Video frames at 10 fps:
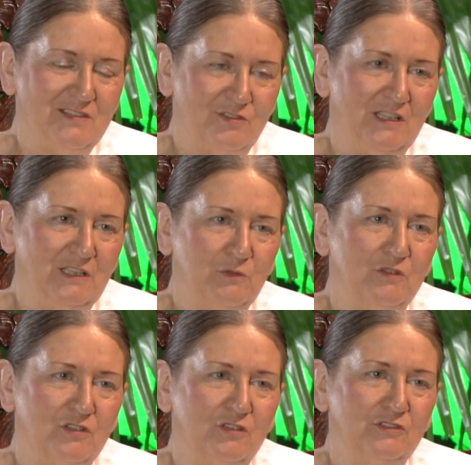is really
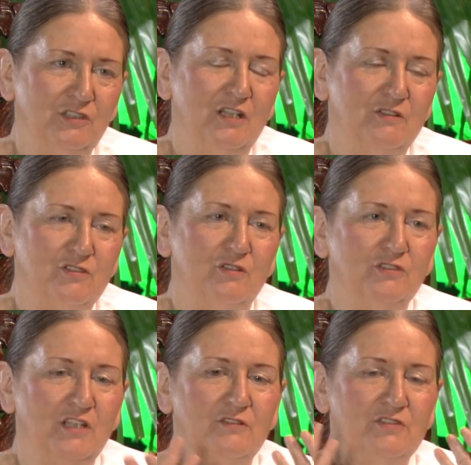what God knows.
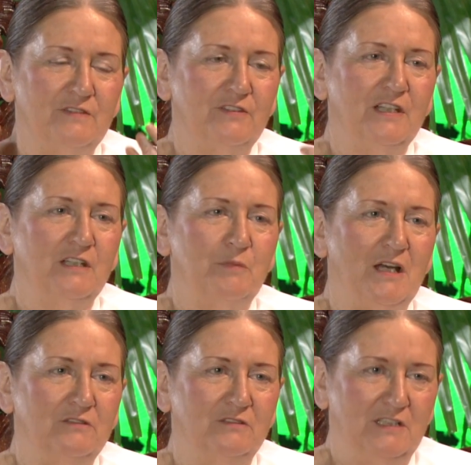God knows everything
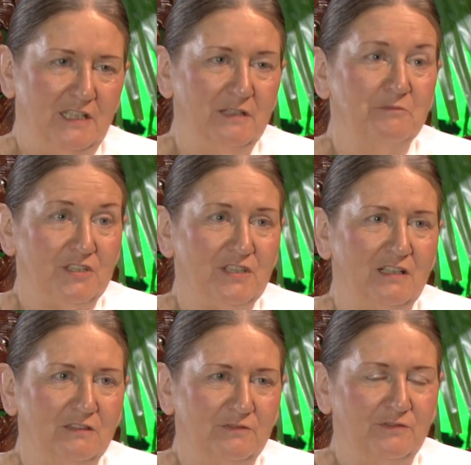about
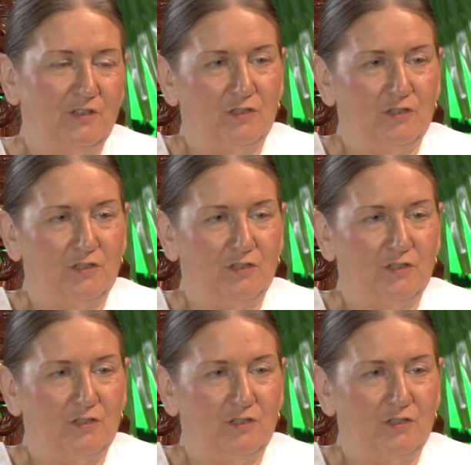himself,